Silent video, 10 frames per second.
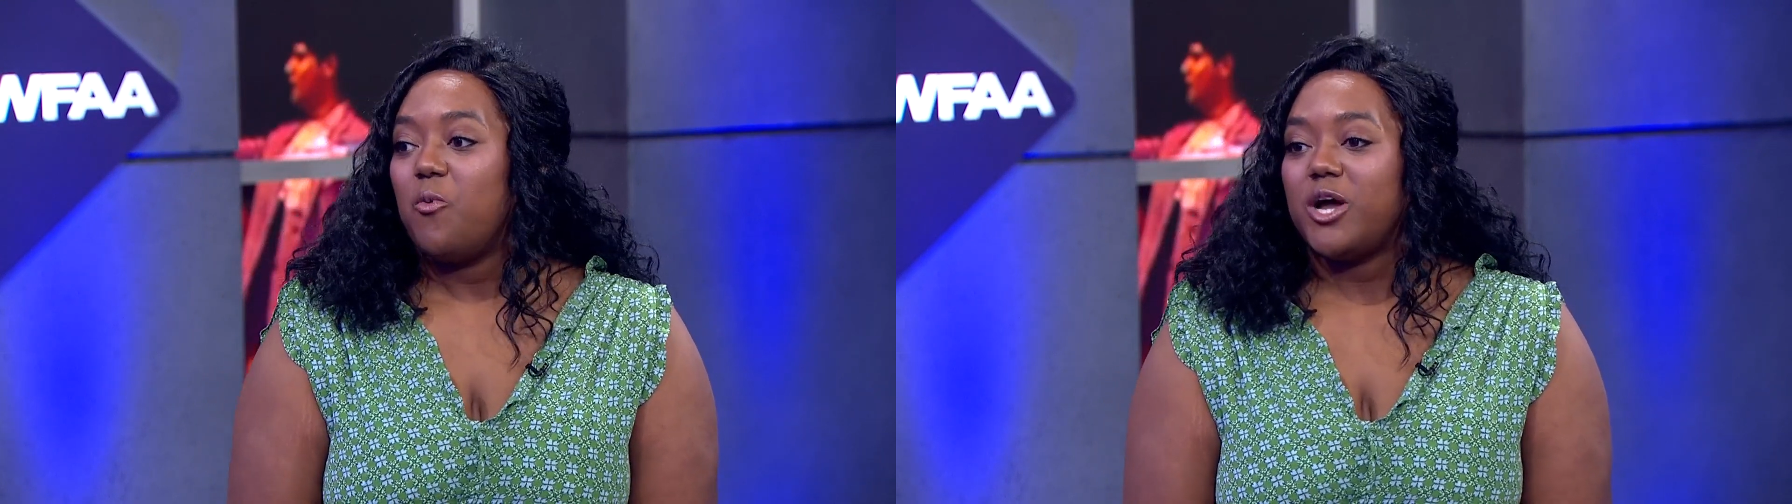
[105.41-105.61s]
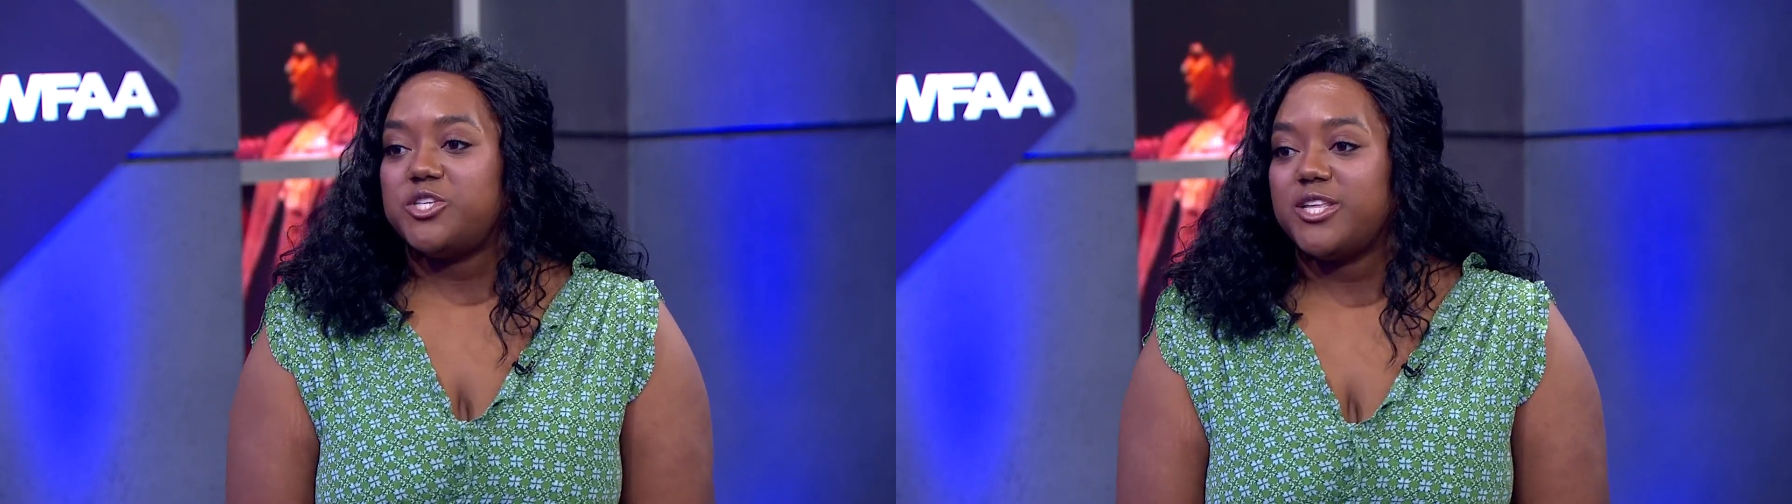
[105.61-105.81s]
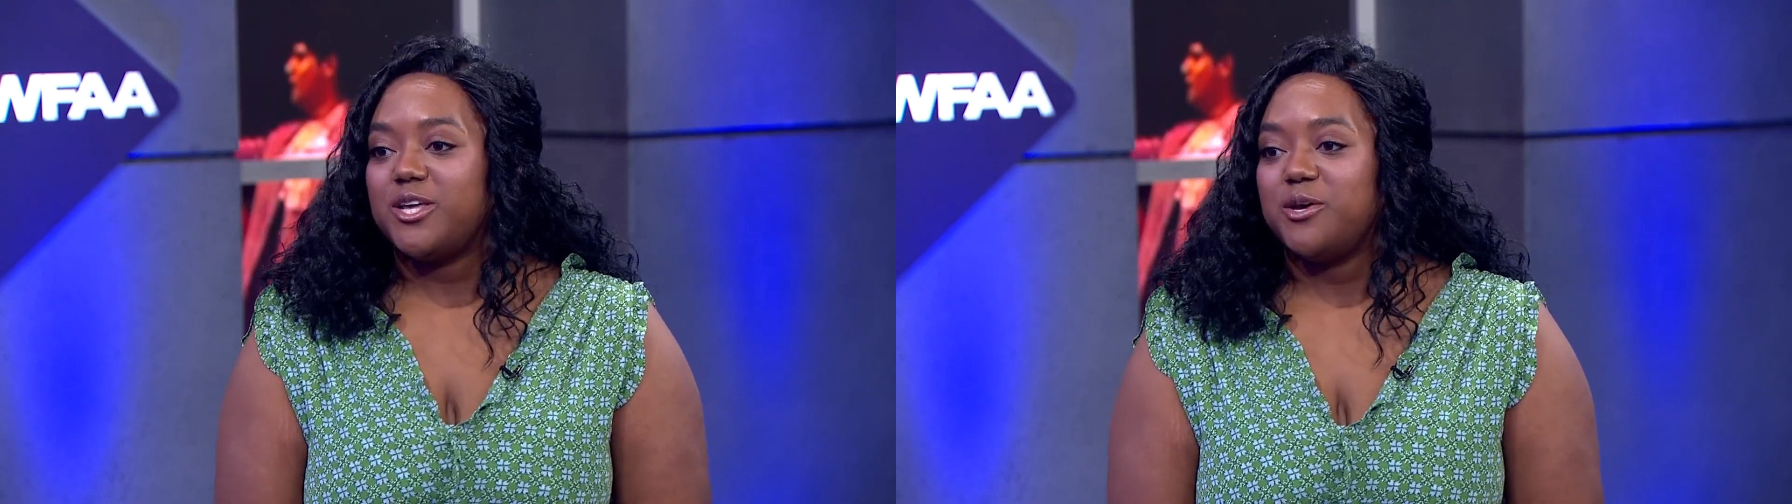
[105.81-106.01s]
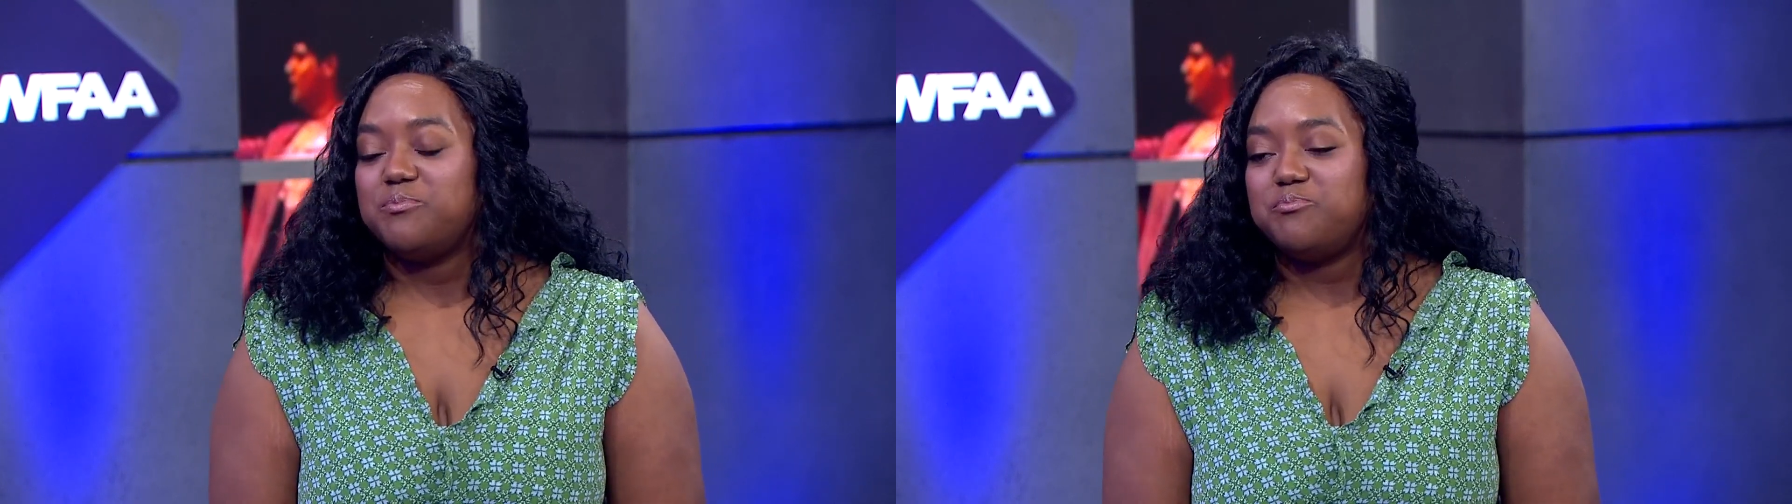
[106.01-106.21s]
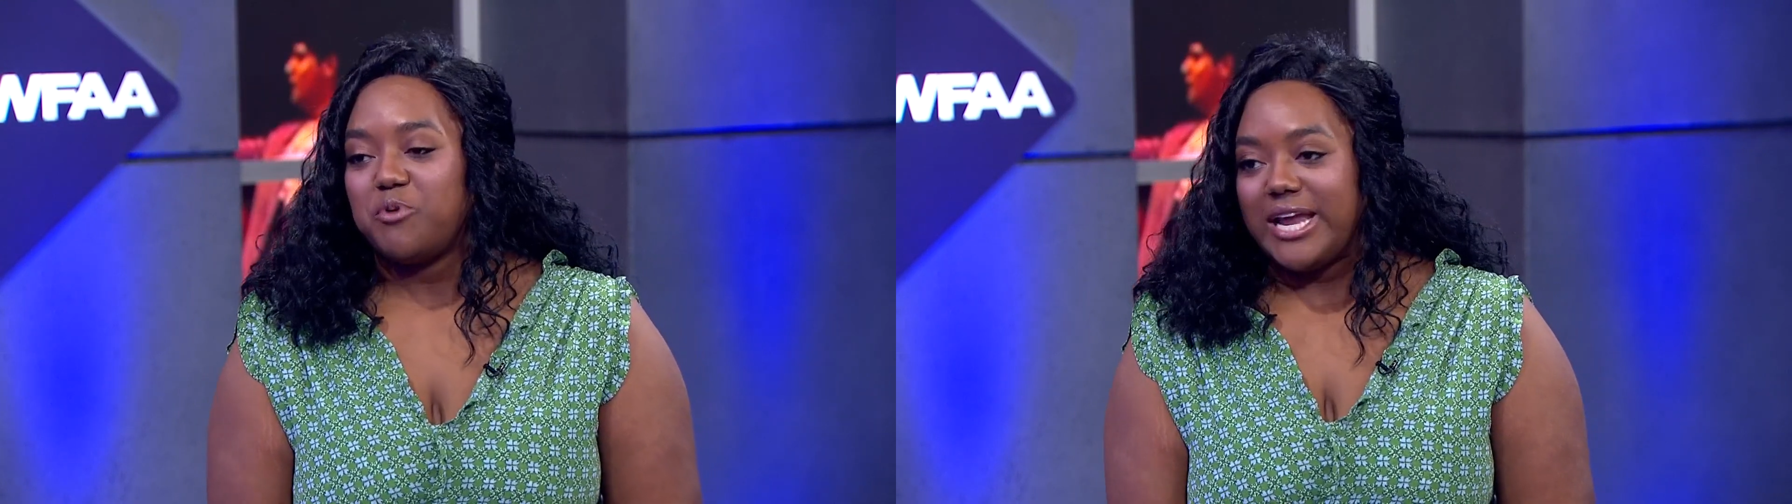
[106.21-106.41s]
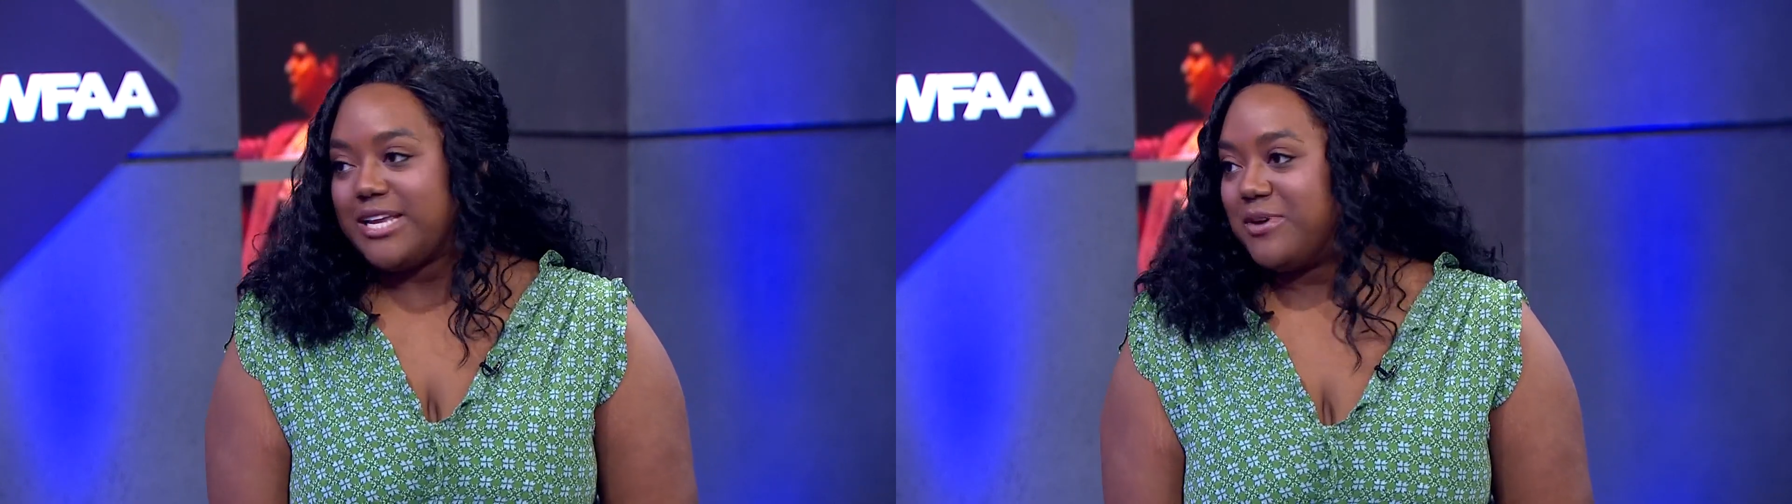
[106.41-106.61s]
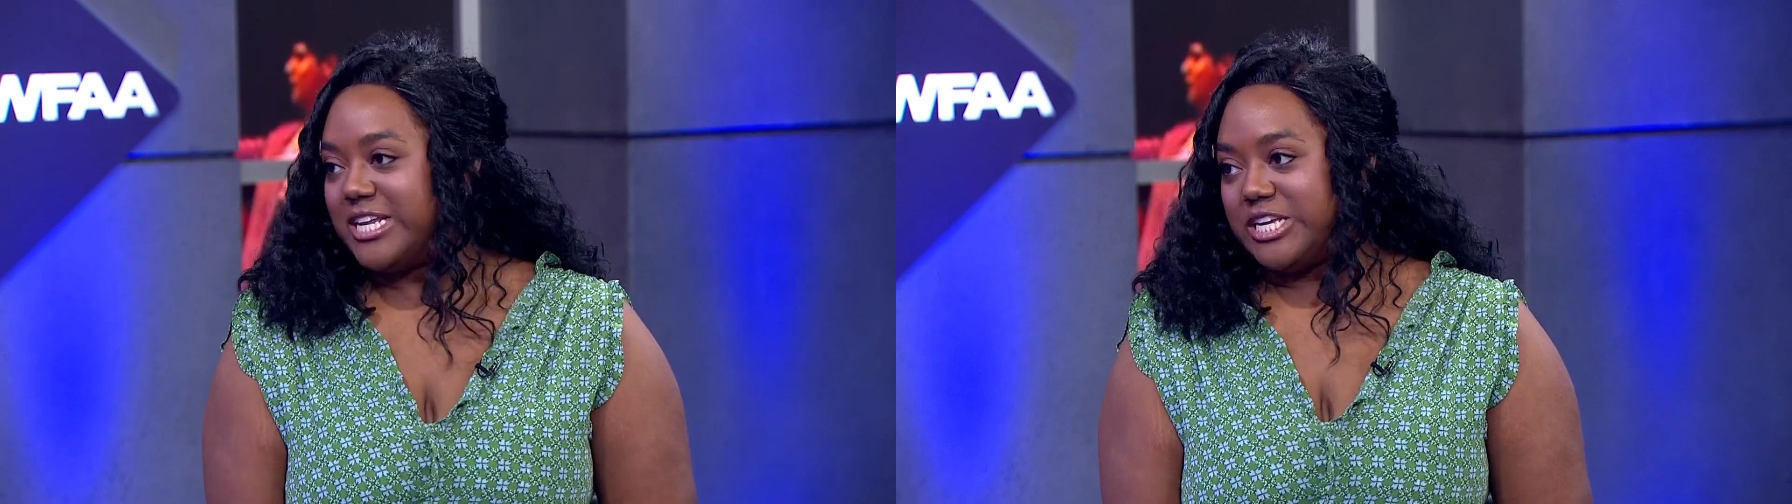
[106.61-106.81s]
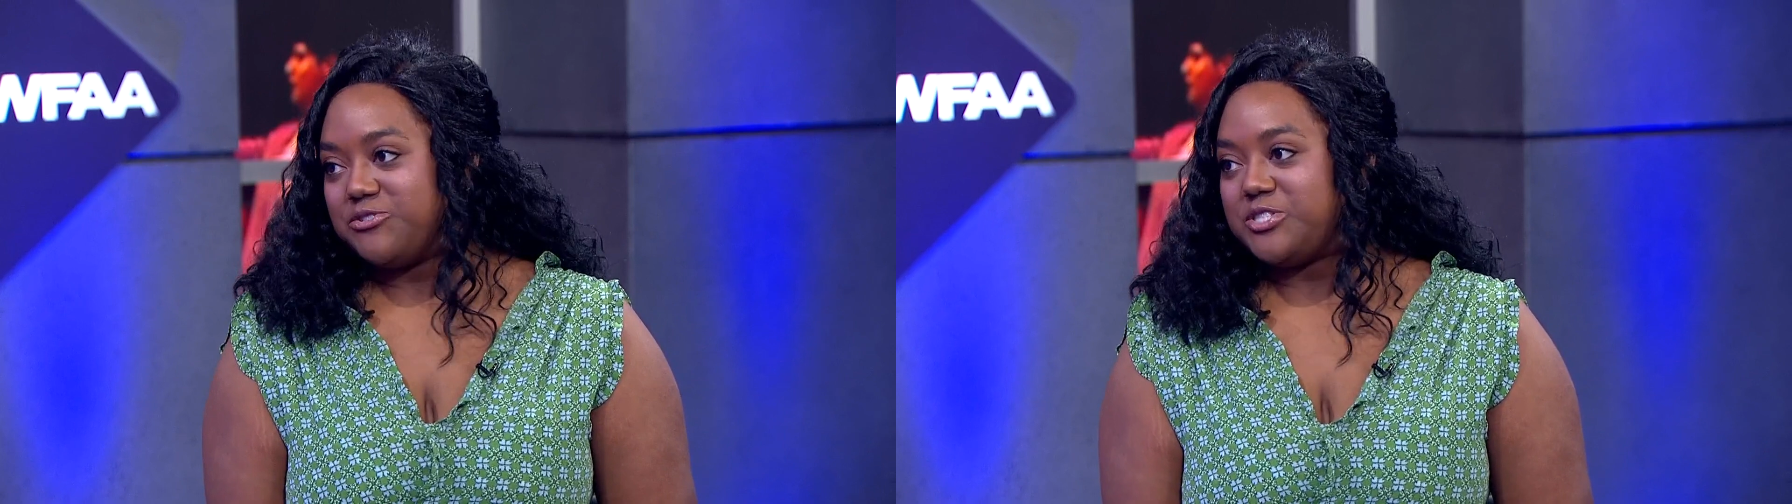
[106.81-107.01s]
watching the Brandy
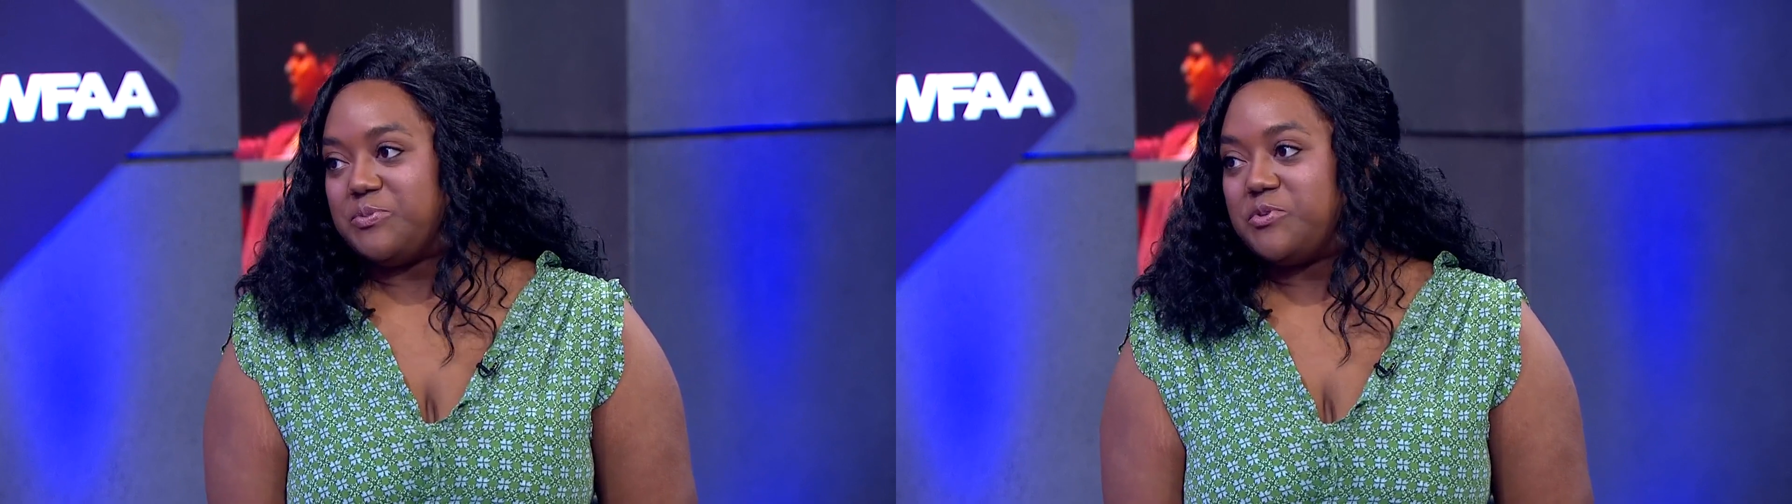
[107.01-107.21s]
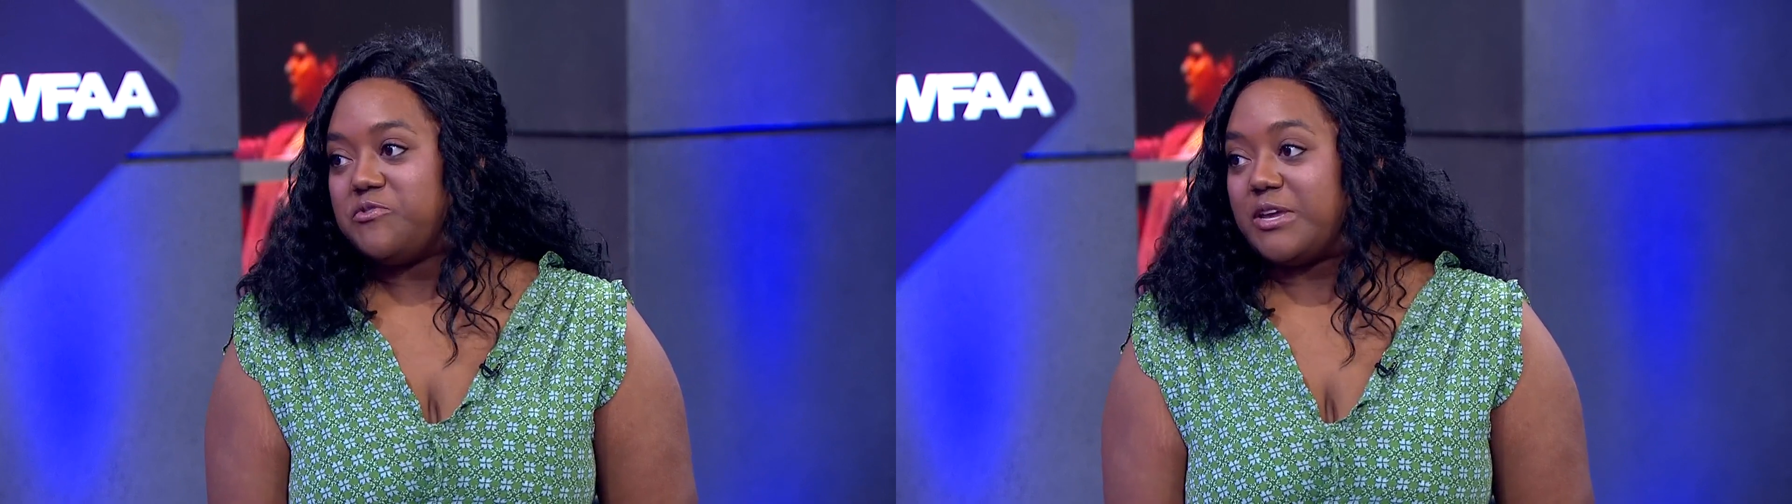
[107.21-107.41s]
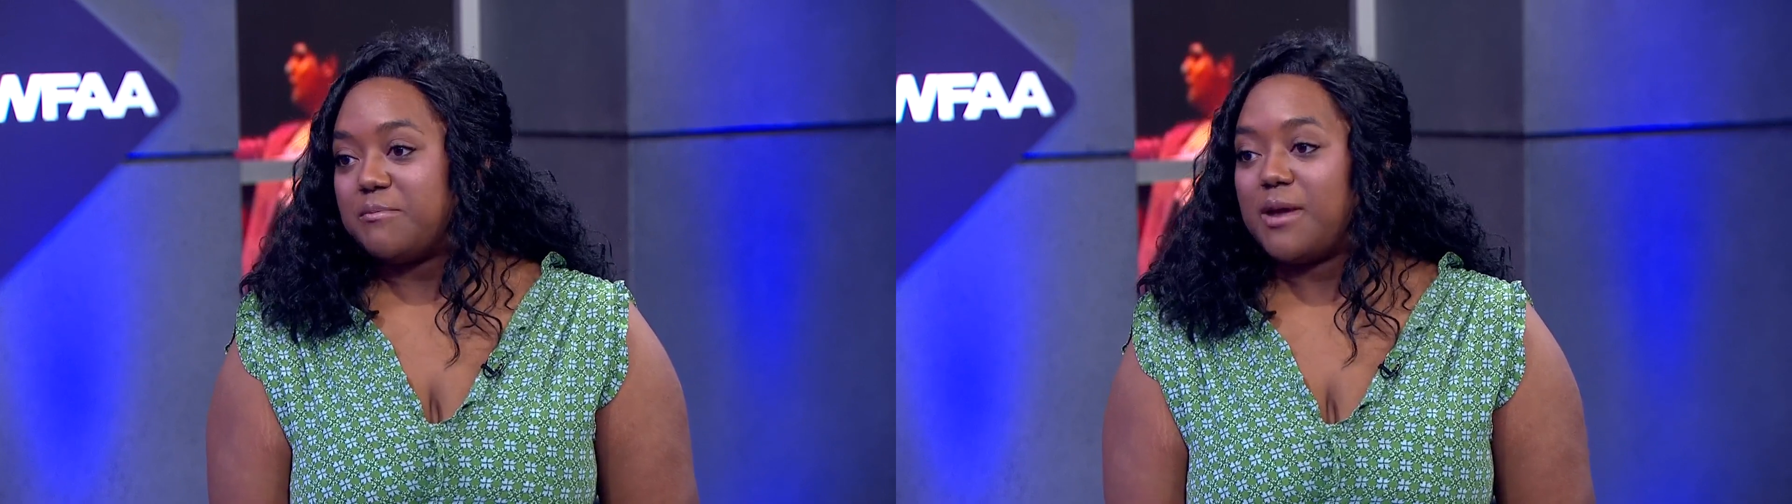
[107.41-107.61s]
Whitney Houston movie.